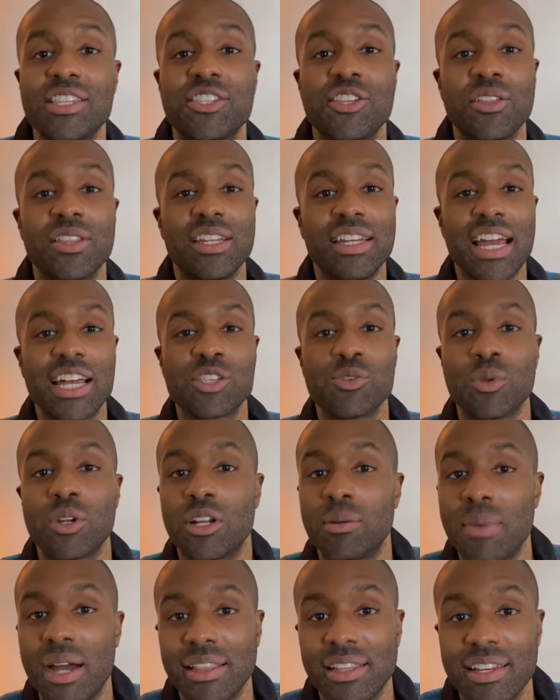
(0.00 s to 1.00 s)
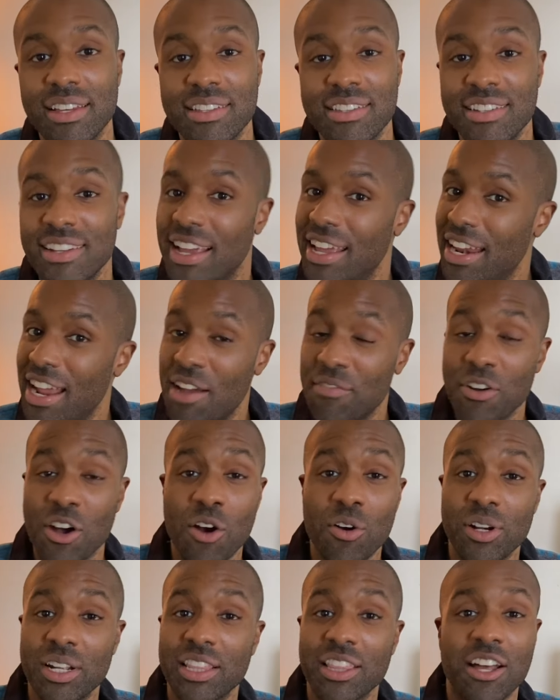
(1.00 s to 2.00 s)
so the next one on my list, and I've
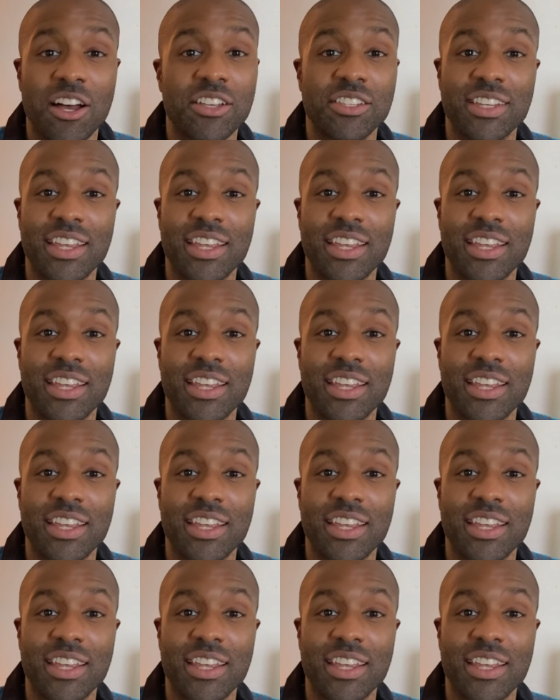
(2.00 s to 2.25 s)
already lost